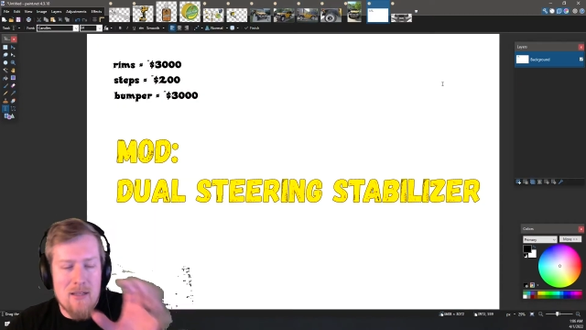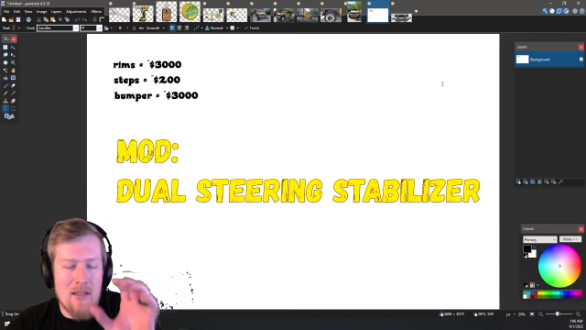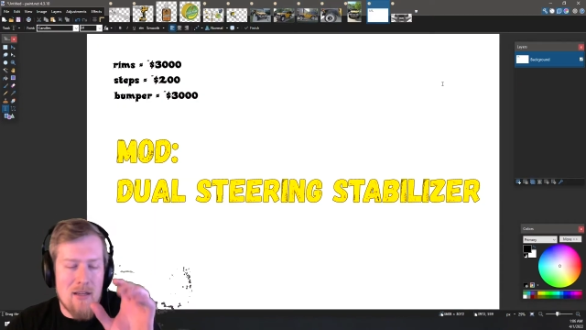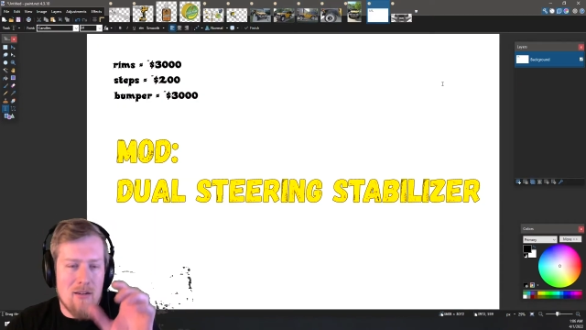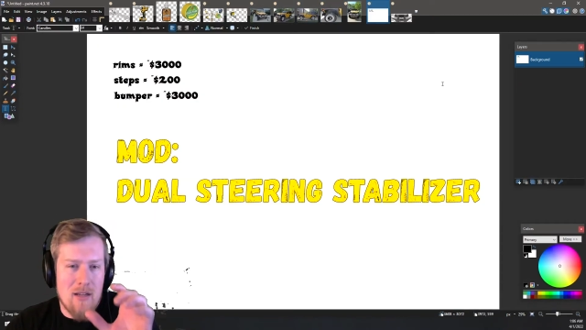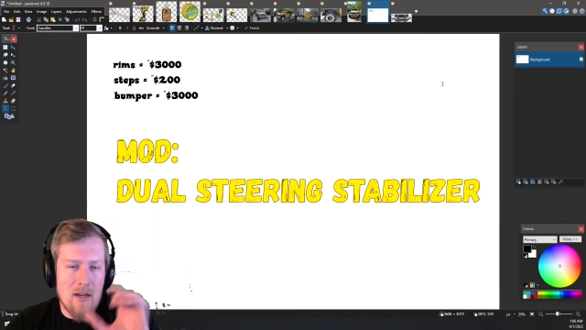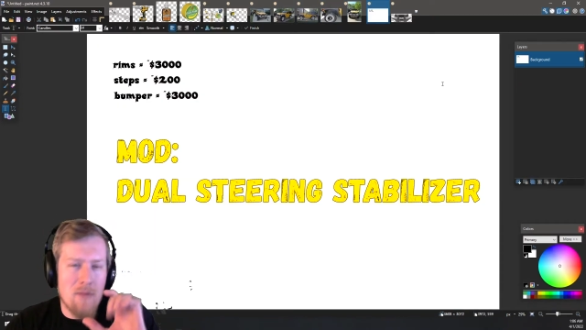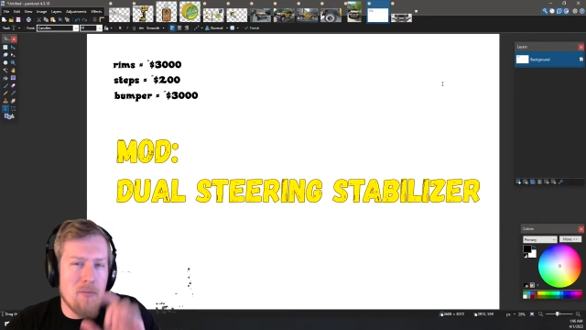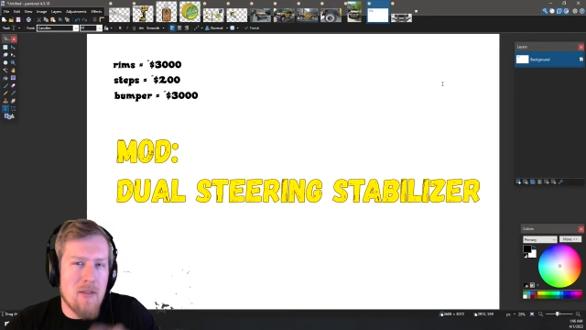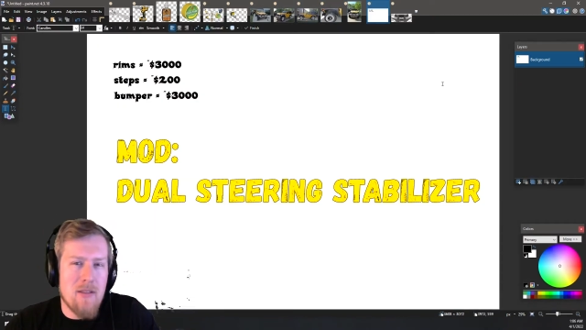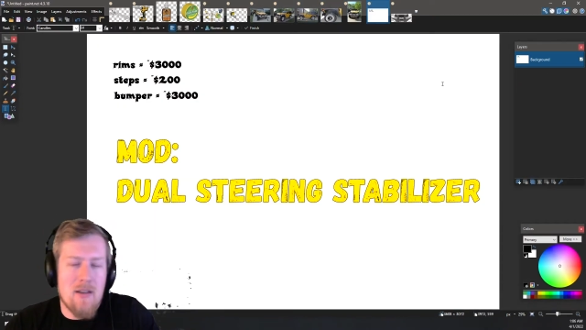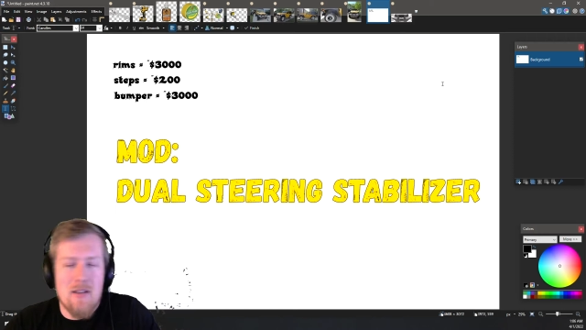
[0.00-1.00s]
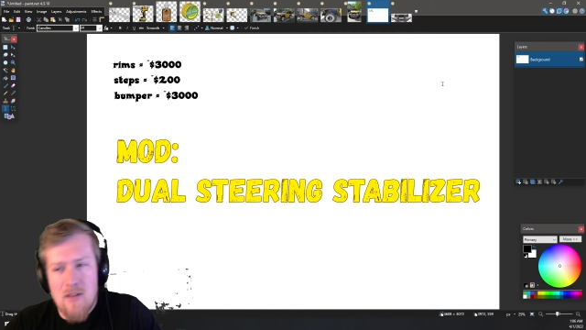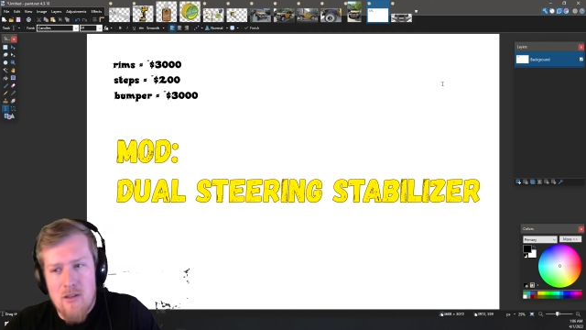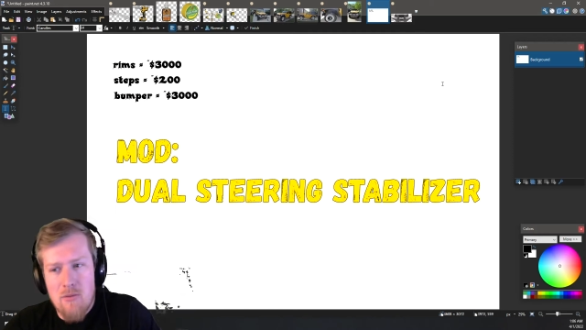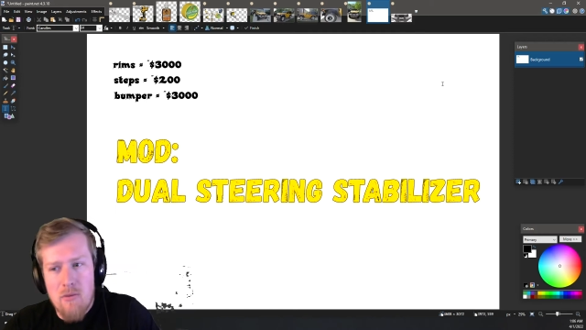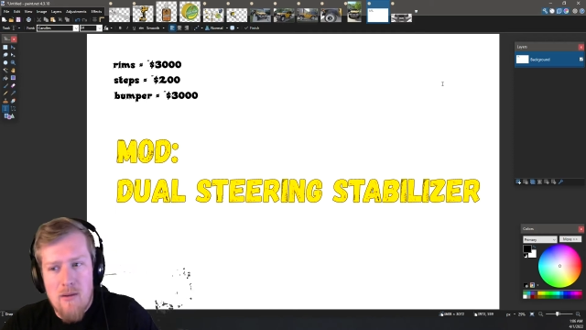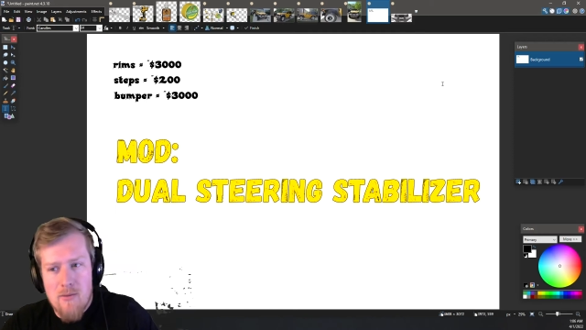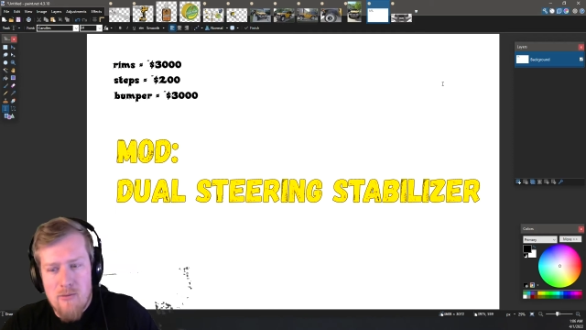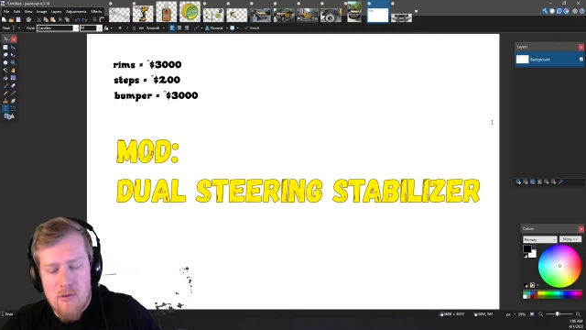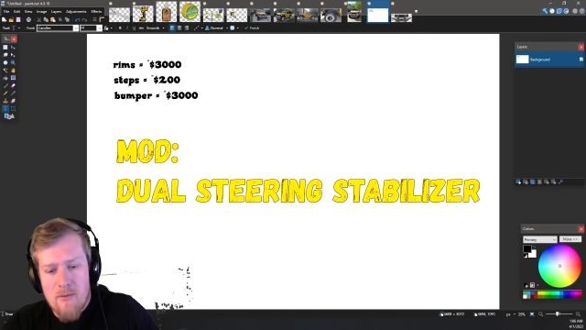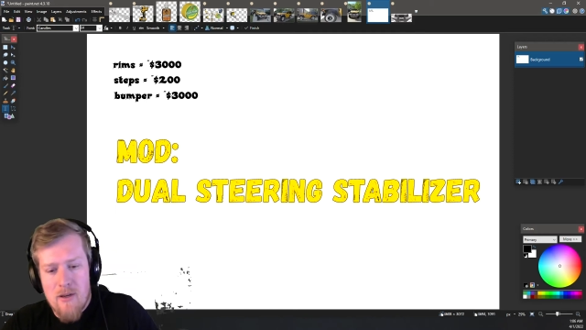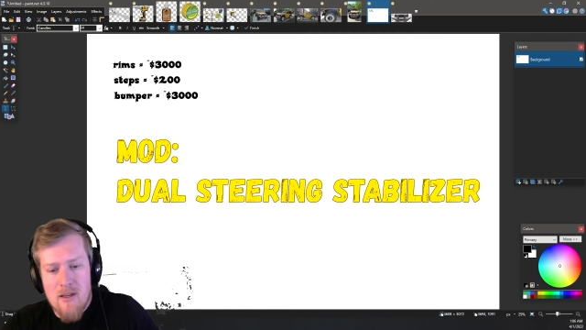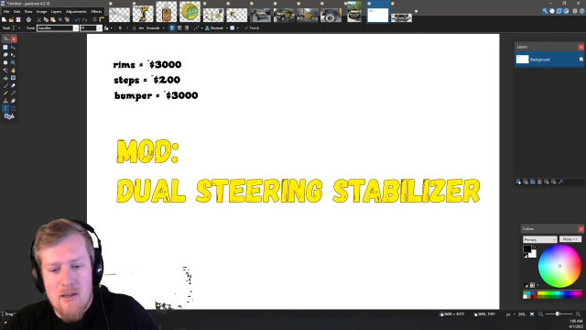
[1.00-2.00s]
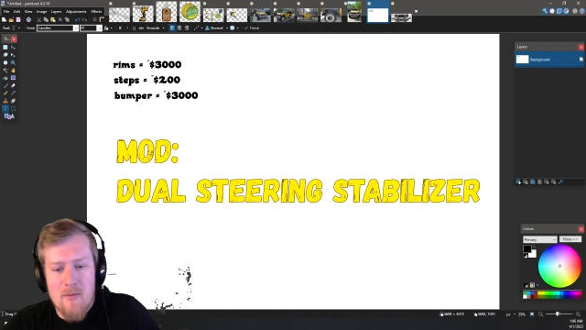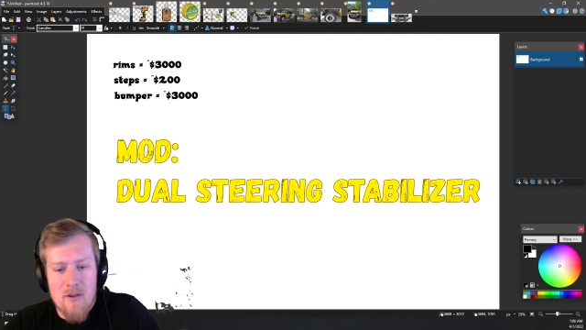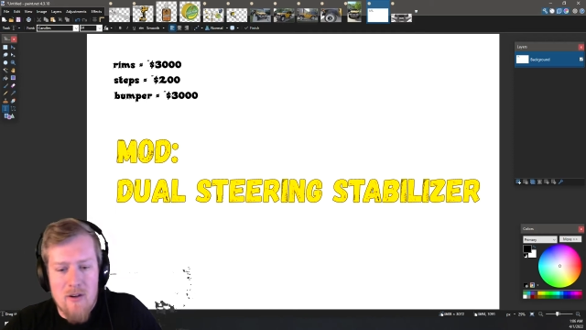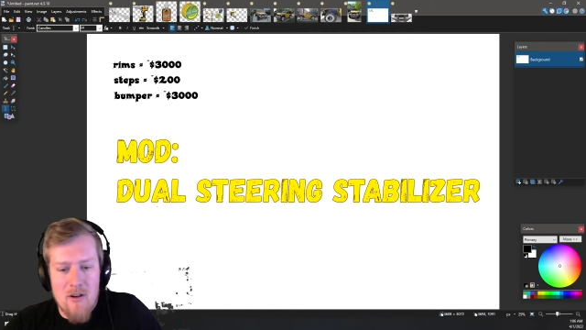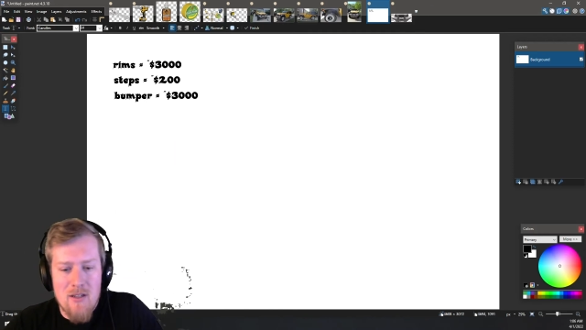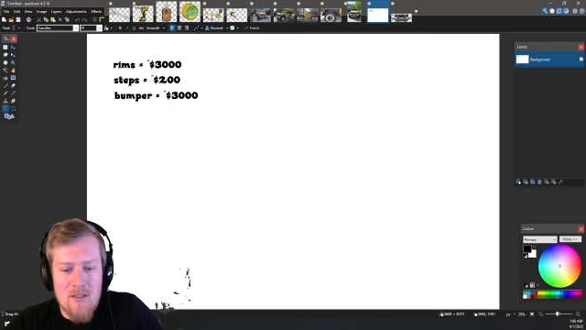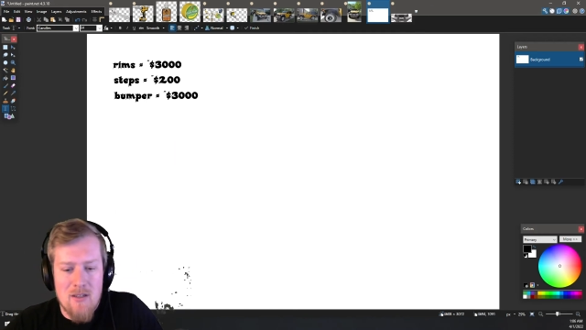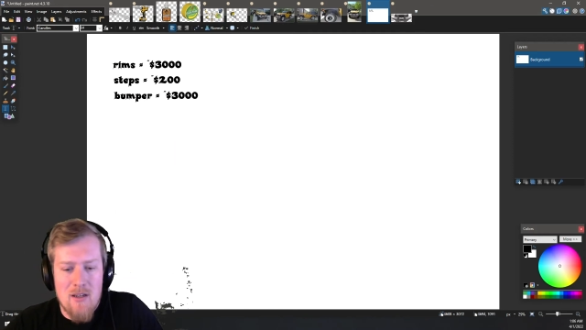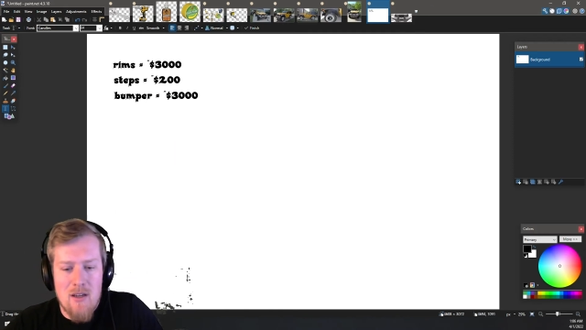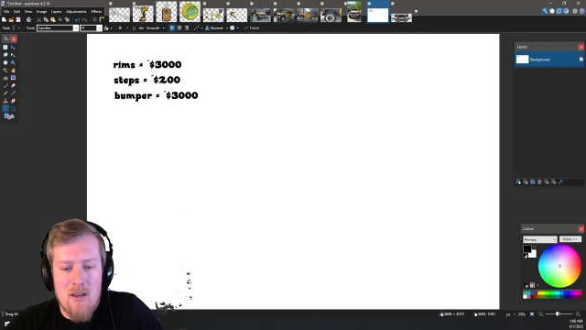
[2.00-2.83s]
that'll help with any death wobble we might come across.